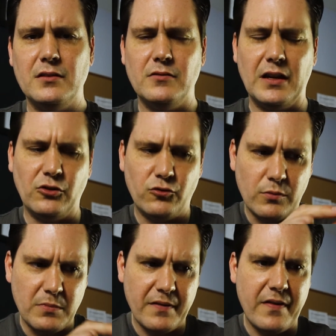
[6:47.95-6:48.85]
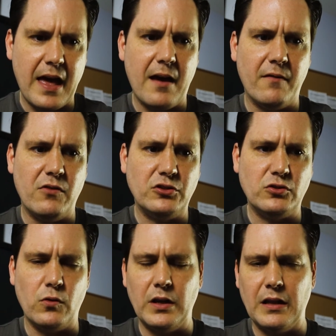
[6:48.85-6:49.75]
So I can trim the fat of the
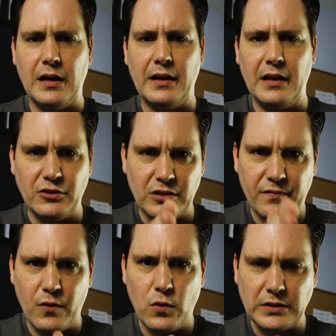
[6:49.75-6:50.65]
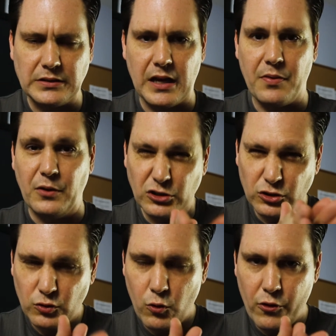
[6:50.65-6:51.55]
storyline and just focus on the
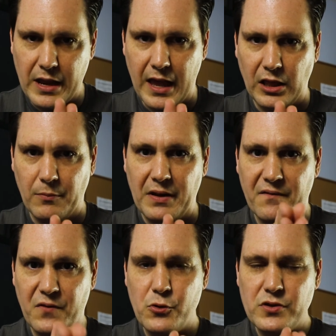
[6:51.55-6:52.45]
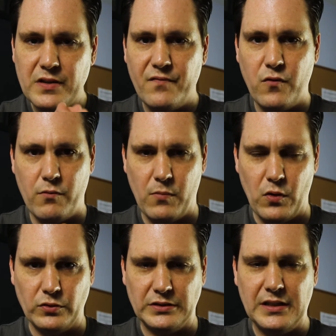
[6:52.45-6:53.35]
story element first and
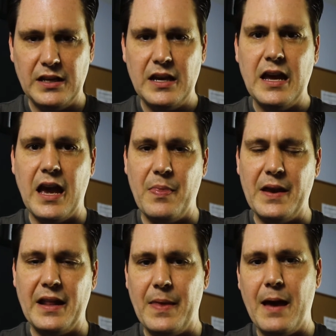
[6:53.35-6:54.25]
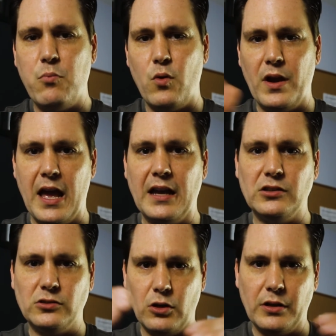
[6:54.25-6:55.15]
foremost. And then at that point, I
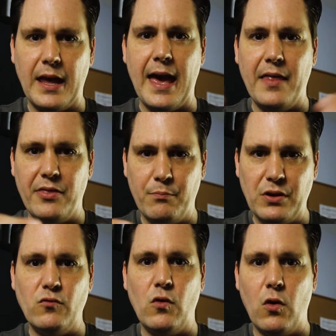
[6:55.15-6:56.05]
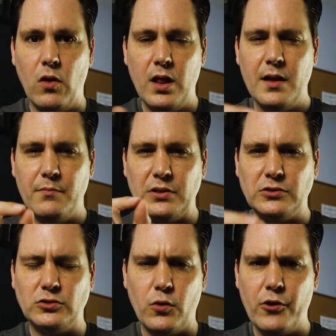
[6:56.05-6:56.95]
can start to add the B-roll. The
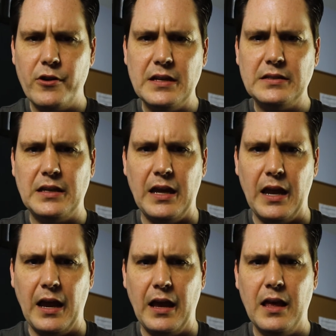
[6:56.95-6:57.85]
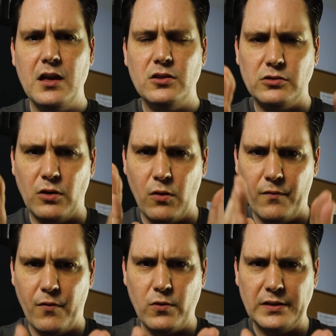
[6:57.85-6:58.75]
story is king, so
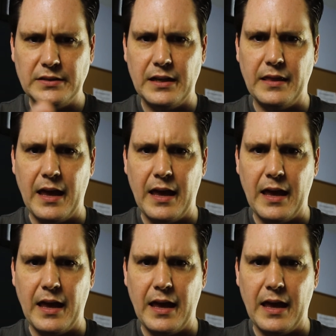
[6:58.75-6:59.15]
focus on